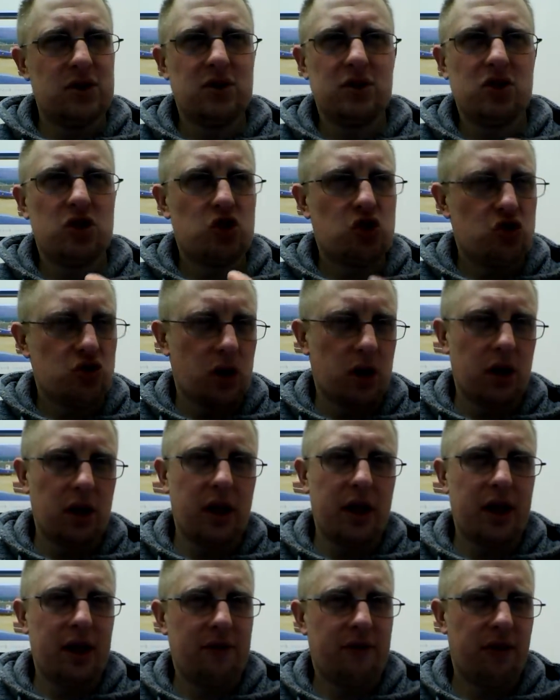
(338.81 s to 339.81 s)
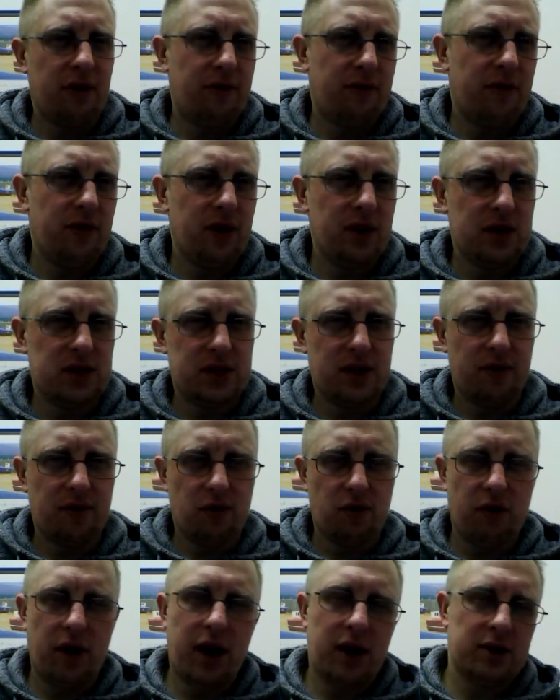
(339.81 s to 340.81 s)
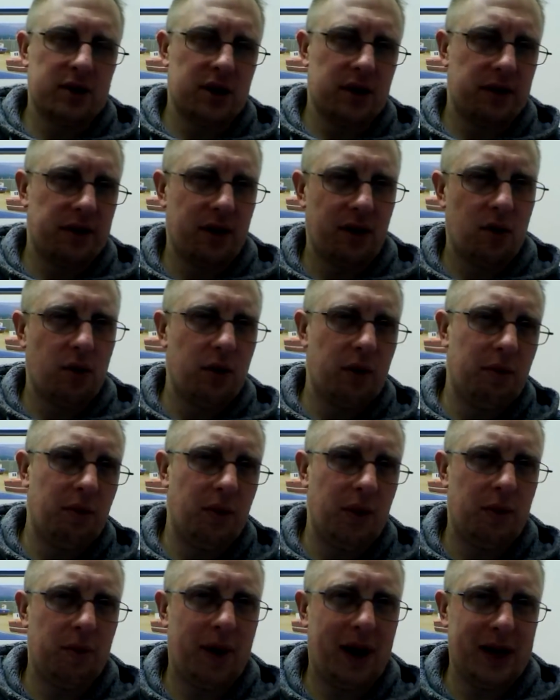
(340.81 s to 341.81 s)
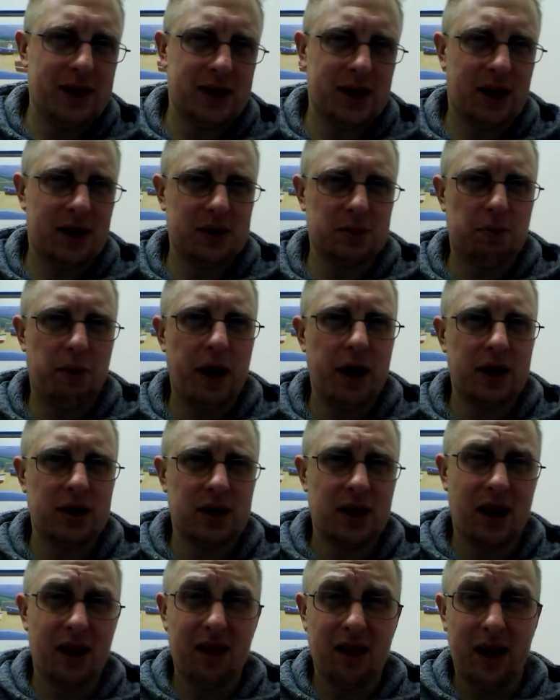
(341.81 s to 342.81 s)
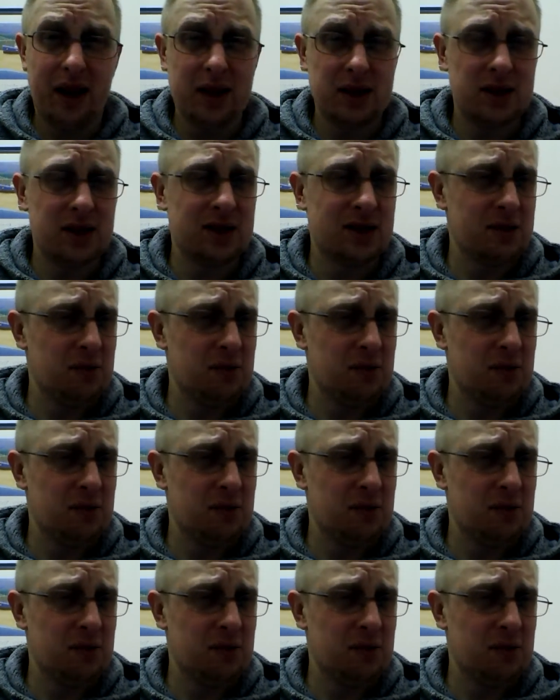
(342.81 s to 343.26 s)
struggling for the first several rounds to deal with Pascal's pace and athleticism.